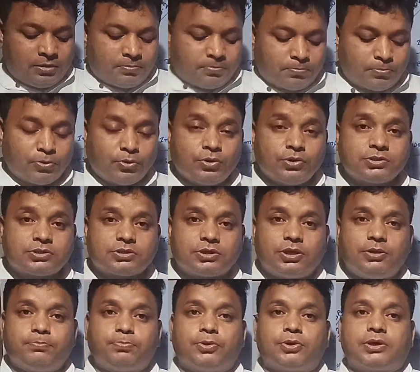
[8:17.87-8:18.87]
Most
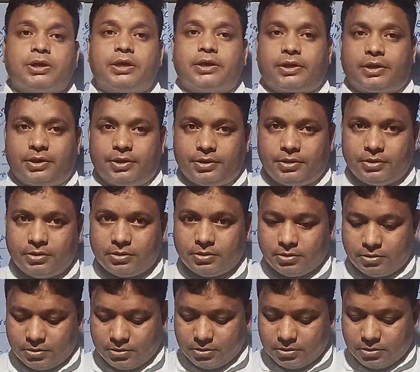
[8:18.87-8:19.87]
importantly,
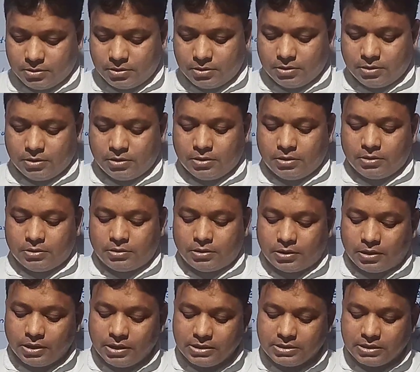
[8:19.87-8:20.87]
the
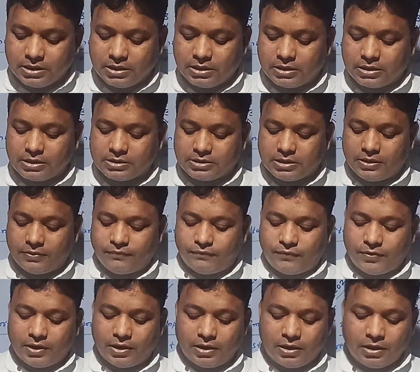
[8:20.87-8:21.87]
region receive
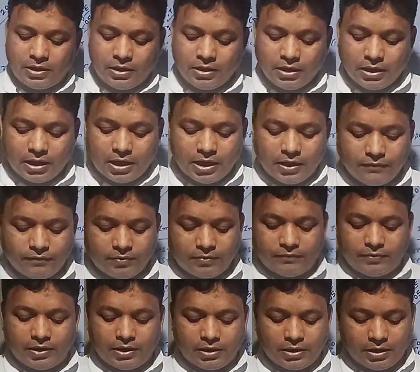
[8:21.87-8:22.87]
very
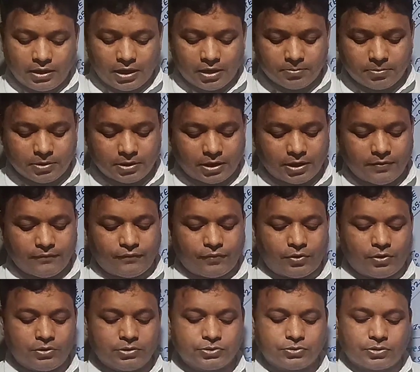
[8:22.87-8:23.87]
heavy
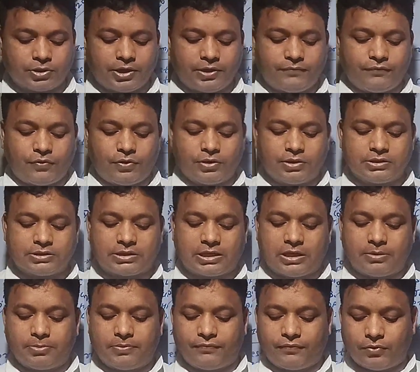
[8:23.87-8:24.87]
rainfall. So rainforest
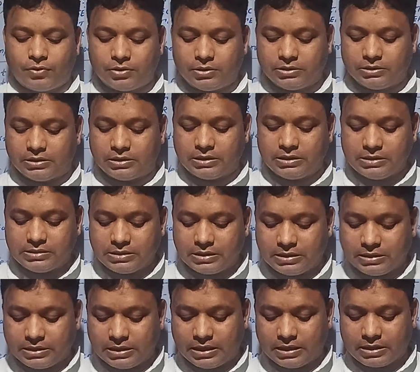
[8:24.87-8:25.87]
can be found in the
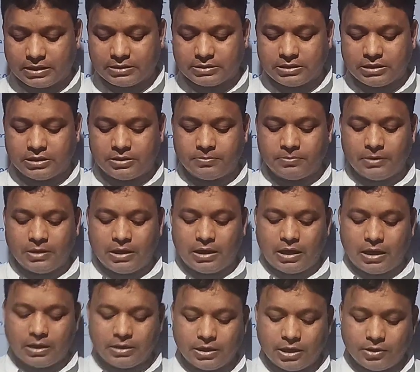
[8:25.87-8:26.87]
region that receive
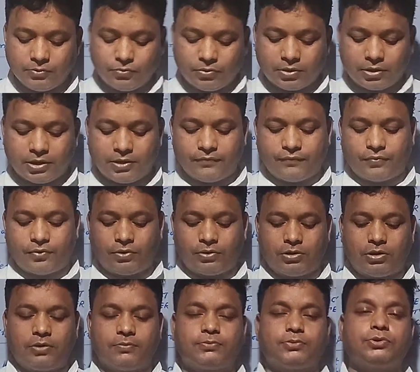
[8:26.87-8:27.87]
an annual rainfall
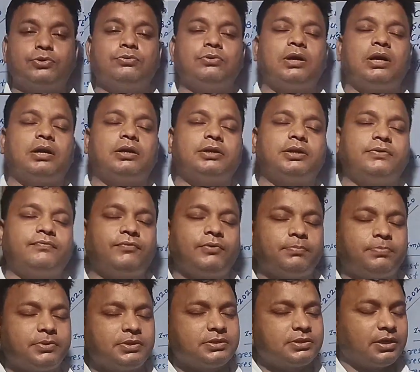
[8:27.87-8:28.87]
of
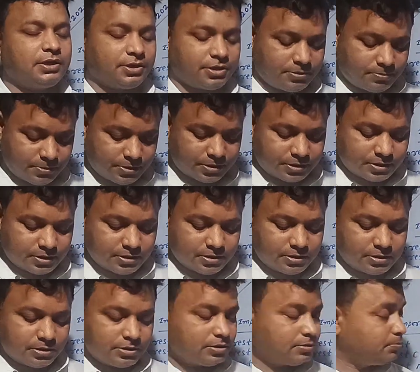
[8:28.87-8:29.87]
250 centimeter
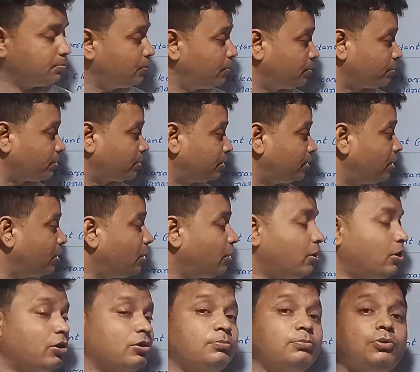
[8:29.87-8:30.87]
more
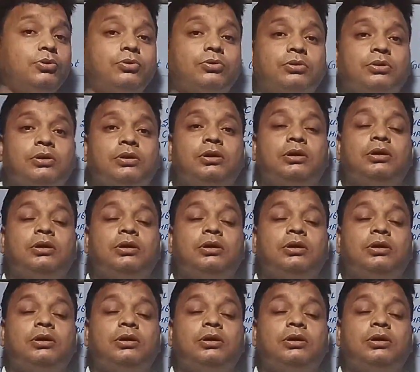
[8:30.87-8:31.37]
or more.